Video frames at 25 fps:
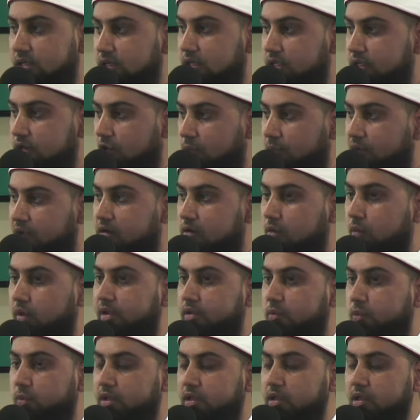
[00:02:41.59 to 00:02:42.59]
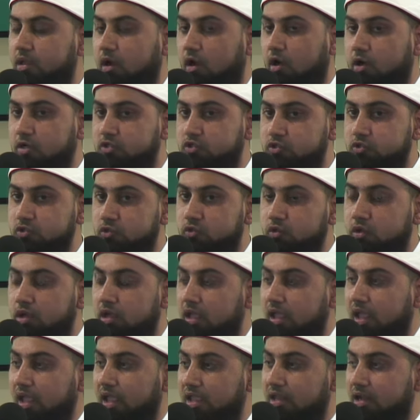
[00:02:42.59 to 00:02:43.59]
no matter what we are
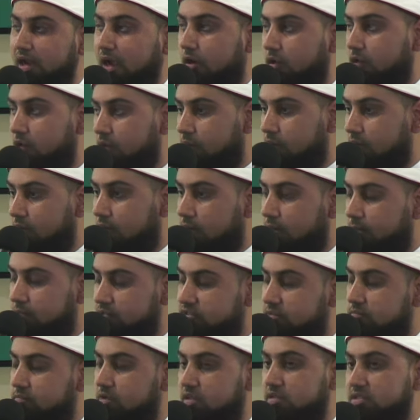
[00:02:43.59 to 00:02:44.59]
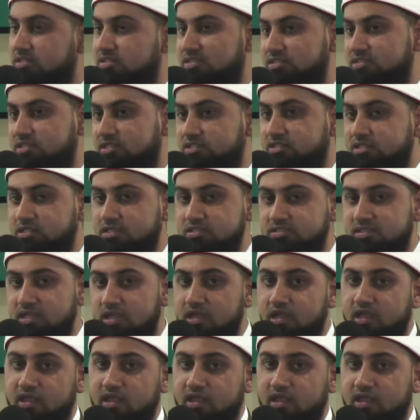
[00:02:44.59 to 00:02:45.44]
to aid our Muslim brothers and sisters.